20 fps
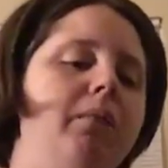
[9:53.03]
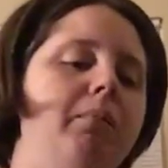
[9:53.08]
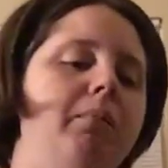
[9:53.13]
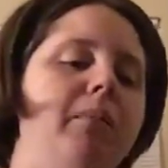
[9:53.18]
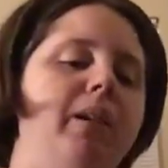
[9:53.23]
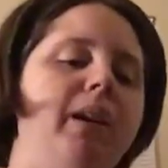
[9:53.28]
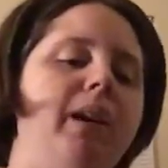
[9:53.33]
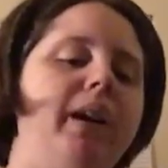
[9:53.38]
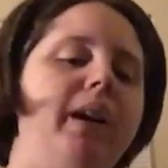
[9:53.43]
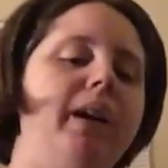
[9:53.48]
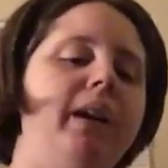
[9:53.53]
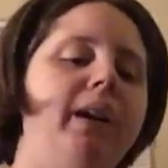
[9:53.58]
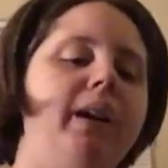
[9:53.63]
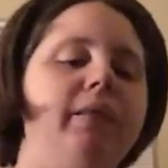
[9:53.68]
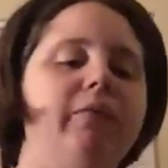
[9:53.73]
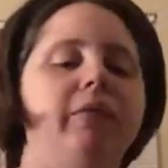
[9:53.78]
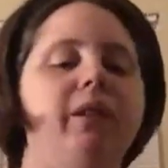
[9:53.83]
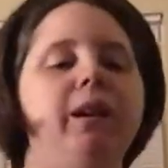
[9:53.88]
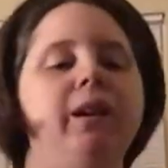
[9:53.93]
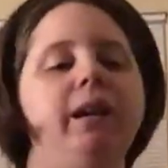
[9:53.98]
but
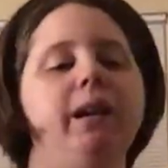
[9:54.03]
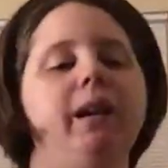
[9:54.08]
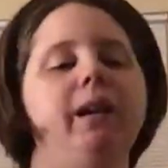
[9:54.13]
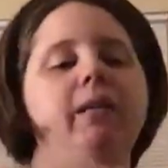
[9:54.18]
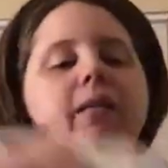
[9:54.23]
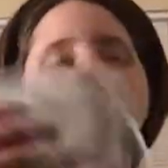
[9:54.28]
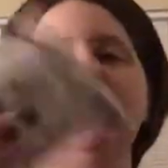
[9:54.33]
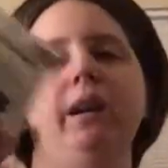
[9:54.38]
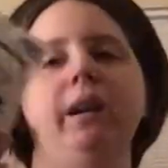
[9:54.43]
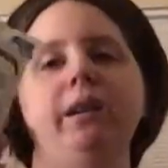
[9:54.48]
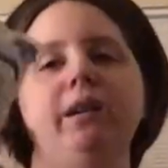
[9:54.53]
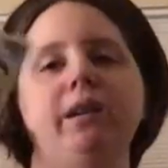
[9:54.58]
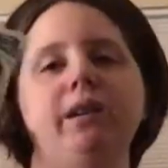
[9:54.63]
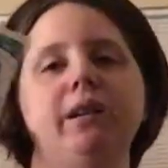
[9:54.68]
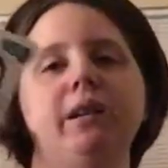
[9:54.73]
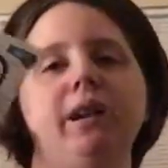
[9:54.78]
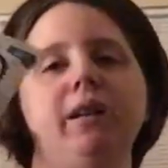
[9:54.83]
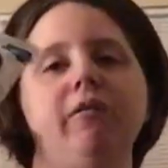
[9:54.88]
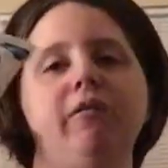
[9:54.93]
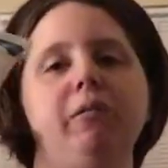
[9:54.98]
right now I just
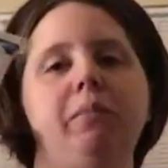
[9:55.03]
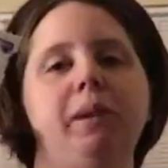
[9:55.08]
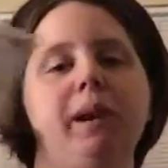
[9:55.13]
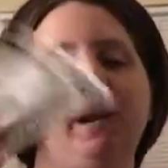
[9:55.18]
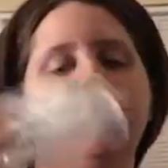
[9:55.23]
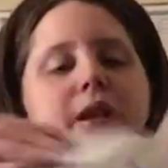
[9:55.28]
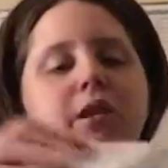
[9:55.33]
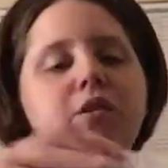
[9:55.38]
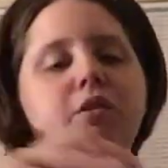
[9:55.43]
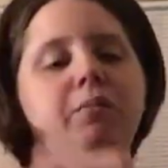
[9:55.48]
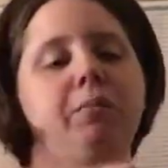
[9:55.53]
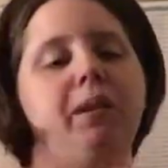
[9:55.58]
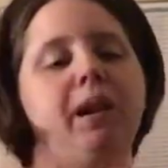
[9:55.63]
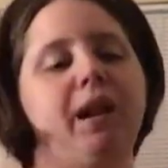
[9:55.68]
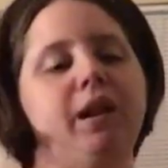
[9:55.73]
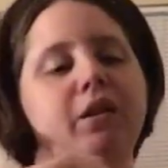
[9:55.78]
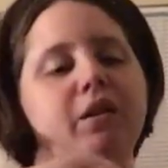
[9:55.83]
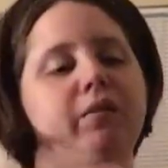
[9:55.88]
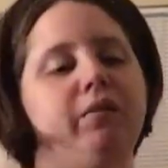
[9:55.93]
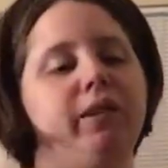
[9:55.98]
have a package of
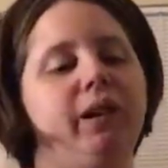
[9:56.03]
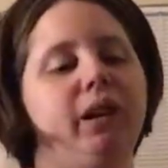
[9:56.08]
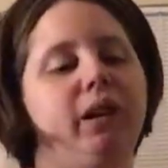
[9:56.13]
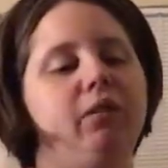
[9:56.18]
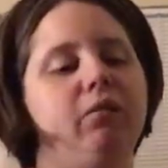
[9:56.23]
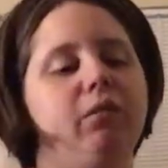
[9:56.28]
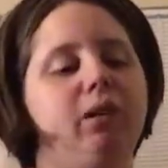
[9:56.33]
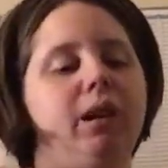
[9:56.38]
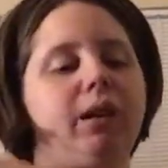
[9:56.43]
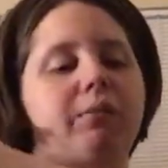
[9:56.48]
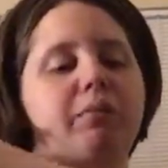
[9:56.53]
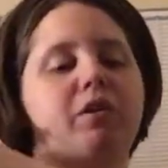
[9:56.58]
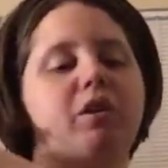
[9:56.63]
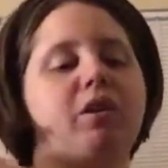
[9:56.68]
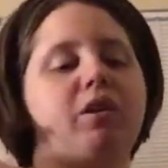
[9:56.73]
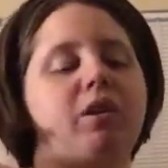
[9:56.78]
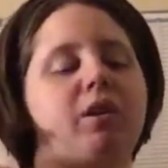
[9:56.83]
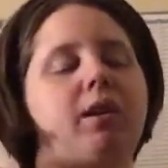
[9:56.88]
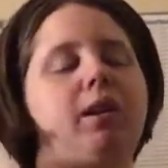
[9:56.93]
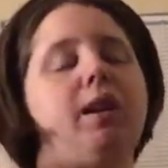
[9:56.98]
pacifier
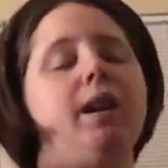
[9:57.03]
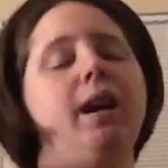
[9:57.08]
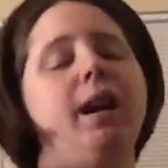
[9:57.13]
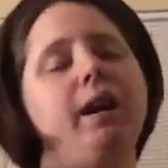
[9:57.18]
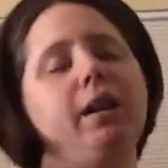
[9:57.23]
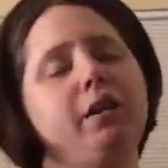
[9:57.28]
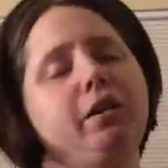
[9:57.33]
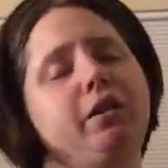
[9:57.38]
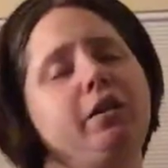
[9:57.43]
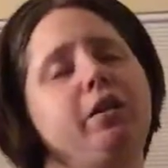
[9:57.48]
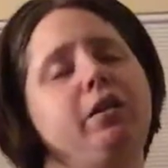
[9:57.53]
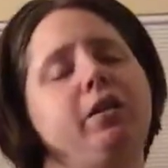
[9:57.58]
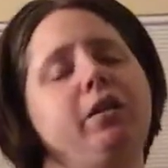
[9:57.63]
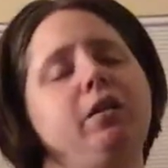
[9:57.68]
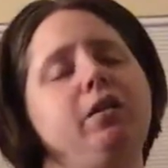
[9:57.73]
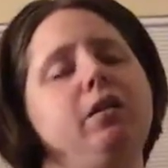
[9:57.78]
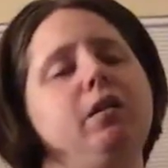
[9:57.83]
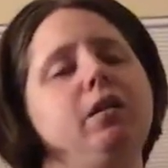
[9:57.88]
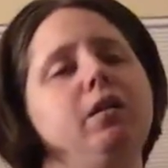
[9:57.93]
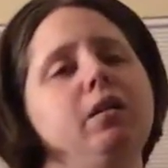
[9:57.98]
wipes. Yes,
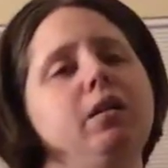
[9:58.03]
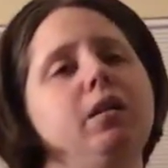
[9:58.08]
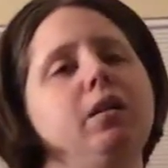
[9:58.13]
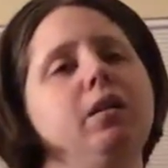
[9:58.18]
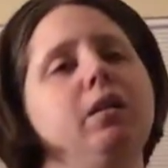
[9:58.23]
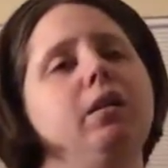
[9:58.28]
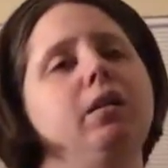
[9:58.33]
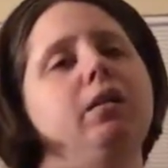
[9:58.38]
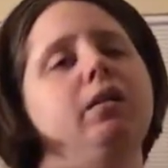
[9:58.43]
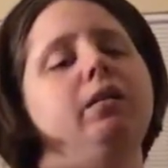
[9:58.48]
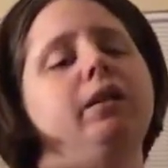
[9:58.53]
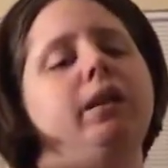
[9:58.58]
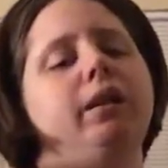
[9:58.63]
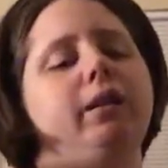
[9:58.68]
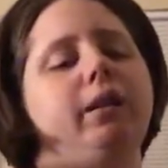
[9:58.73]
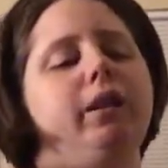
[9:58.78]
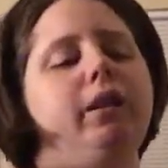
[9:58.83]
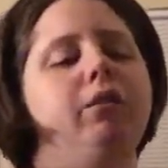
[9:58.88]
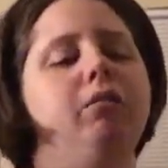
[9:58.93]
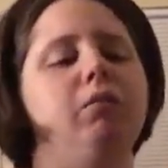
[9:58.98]

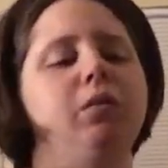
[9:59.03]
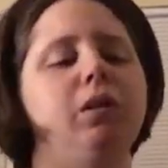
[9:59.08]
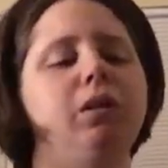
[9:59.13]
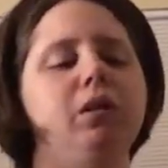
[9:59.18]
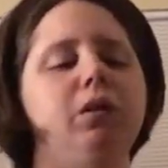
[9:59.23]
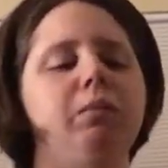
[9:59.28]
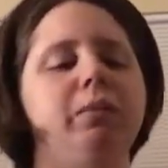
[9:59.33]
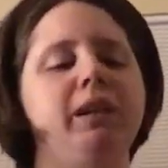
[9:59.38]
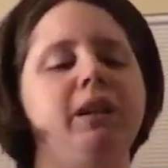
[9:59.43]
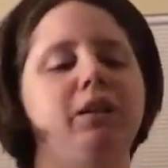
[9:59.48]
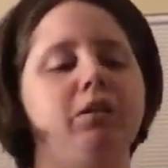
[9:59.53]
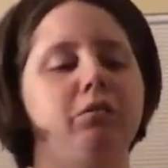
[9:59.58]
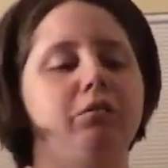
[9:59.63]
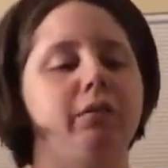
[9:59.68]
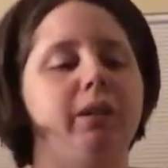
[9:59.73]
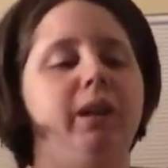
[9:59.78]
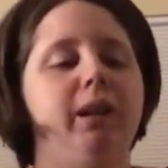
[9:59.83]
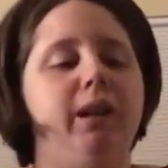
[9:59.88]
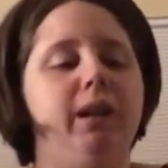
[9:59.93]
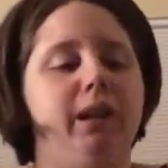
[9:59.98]
Darian will be
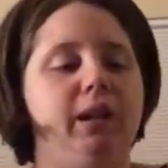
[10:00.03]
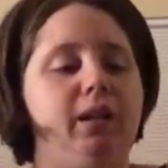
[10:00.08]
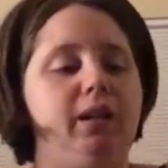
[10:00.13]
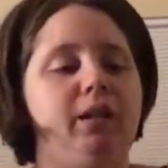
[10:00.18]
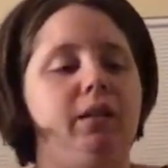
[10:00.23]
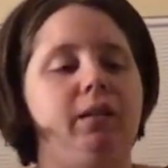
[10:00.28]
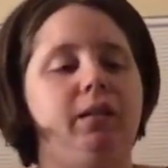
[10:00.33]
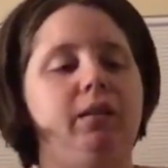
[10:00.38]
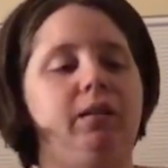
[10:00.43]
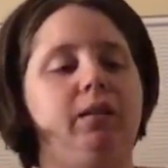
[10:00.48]
three,